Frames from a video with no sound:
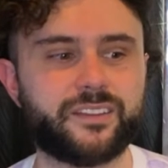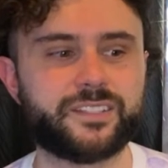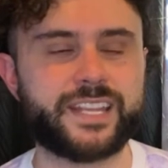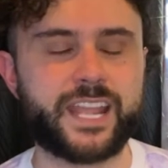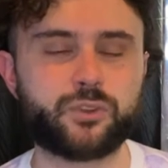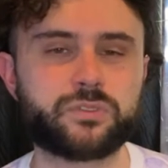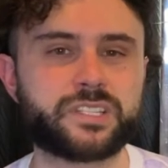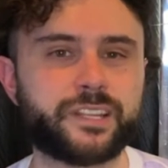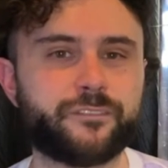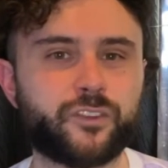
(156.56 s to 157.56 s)

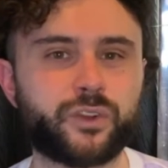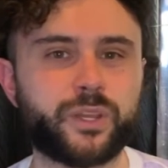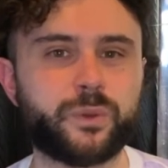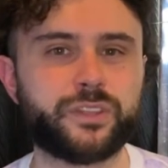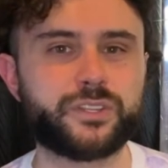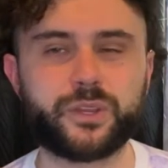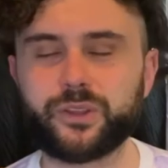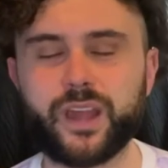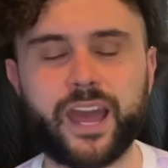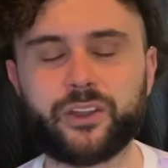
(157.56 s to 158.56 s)
dangerously flirting with each
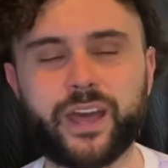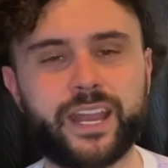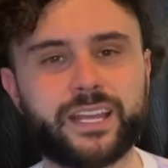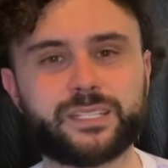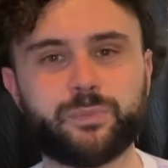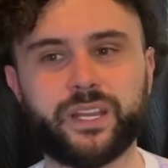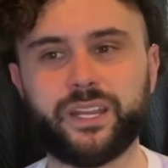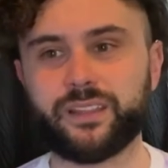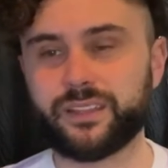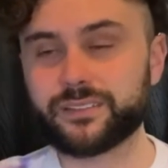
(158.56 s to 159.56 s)
other. I don't know how to explain
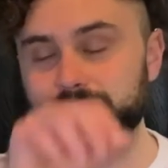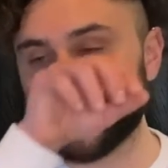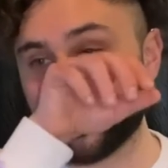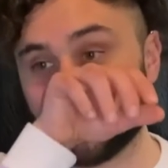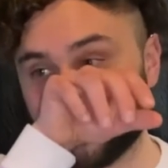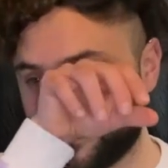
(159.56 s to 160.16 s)
it. There's like